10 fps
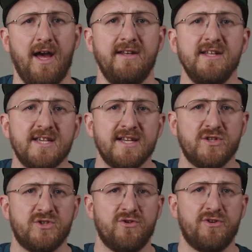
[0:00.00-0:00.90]
And this has
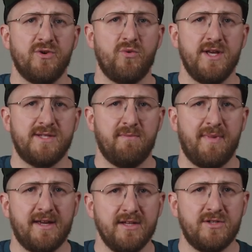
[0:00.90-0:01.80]
a certain reason.
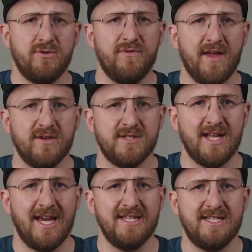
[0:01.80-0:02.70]
Back in
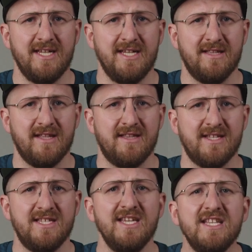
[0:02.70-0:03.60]
2018 the
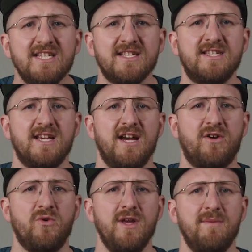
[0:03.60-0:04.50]
CITES
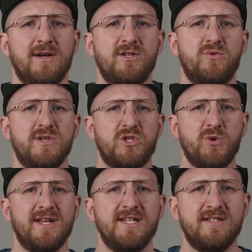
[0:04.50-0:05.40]
agreement
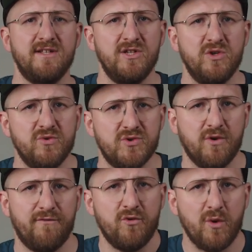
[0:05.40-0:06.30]
restricted the use
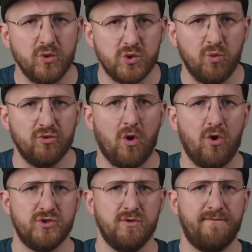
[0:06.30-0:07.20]
of rosewood
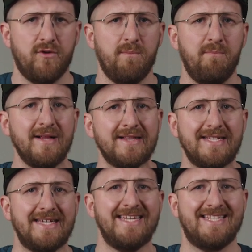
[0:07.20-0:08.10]
also for
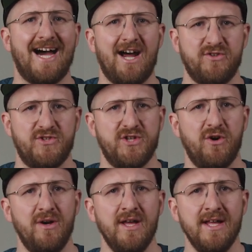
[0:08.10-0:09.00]
building guitars.
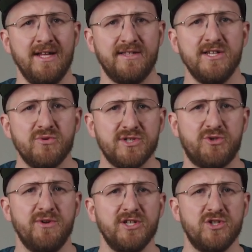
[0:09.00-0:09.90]
So these
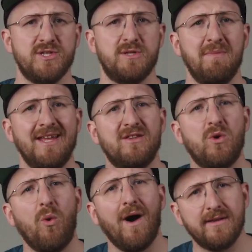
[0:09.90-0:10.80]
restrictions made it
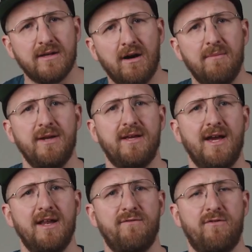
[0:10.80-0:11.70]
quite
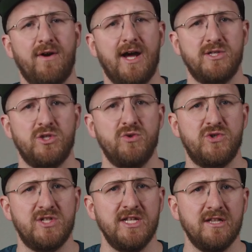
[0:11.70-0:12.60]
complicated for us to
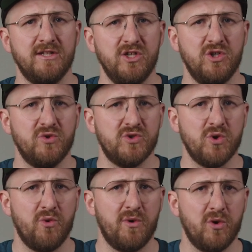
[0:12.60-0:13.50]
still use
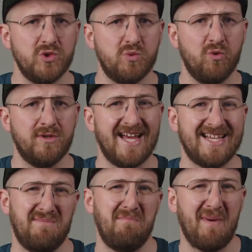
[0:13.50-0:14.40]
rosewood
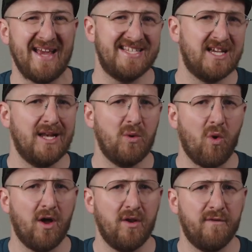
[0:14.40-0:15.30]
as basically
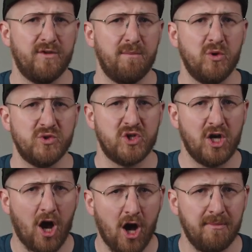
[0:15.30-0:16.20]
one of the most
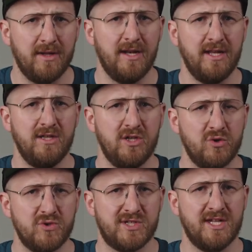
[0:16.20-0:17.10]
commonly
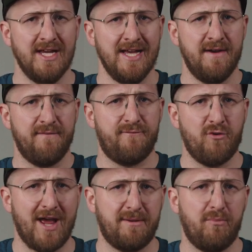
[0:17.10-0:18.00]
used
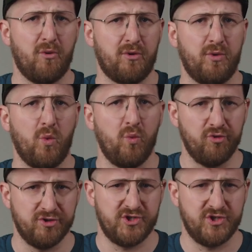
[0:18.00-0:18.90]
fretboard
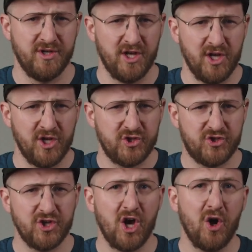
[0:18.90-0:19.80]
woods.
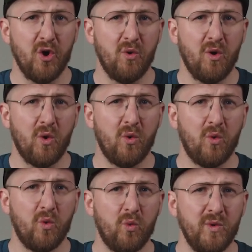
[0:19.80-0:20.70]
So
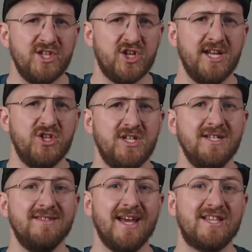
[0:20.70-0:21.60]
we changed
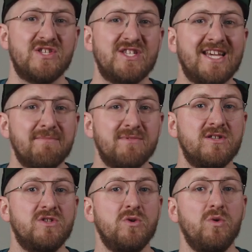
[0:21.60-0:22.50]
it and skipped
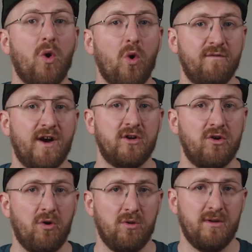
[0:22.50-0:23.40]
to
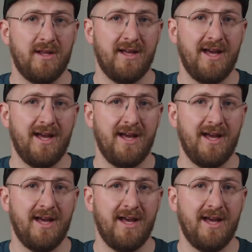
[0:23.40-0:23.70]
Ovancol.